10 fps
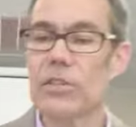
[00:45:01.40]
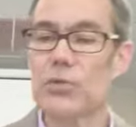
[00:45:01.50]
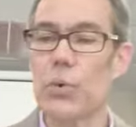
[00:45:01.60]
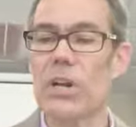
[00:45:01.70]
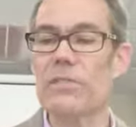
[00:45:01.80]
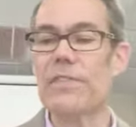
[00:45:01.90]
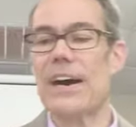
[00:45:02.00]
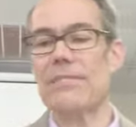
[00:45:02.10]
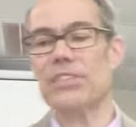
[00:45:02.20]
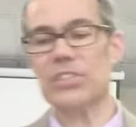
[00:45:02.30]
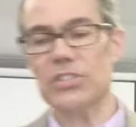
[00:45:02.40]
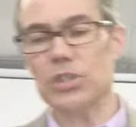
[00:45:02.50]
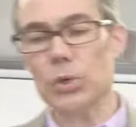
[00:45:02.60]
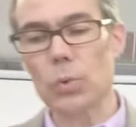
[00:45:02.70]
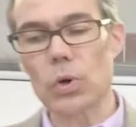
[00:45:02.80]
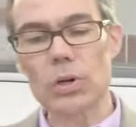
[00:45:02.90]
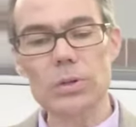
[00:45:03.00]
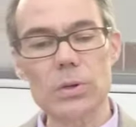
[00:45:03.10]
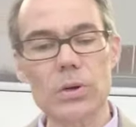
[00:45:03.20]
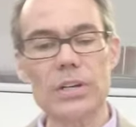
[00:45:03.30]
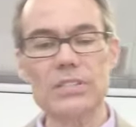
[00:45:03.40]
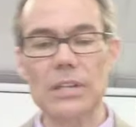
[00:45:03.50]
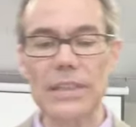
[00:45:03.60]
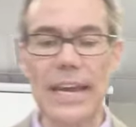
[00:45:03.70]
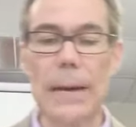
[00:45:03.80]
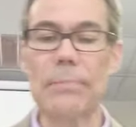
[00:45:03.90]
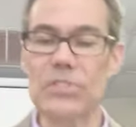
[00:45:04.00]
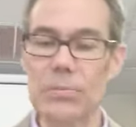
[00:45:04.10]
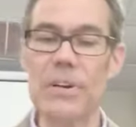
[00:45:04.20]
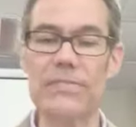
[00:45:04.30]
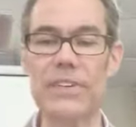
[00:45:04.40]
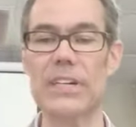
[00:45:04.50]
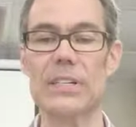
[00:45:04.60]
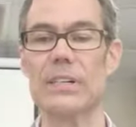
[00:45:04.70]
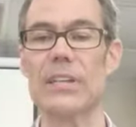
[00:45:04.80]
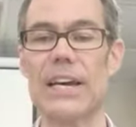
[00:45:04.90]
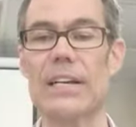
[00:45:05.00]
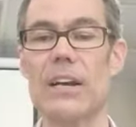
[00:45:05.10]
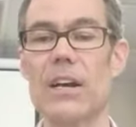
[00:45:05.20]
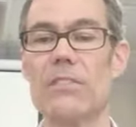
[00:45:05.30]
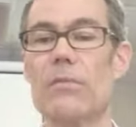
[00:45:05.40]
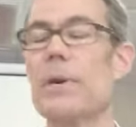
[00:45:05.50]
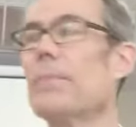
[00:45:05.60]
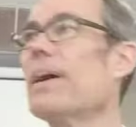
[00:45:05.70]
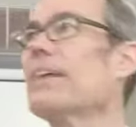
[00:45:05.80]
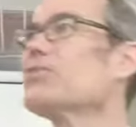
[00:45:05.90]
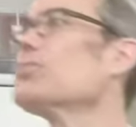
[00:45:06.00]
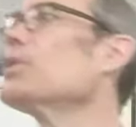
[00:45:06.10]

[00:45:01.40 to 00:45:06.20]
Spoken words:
verse 105, he says, your word, O Lord, is a lamp to my feet and a light for my path. So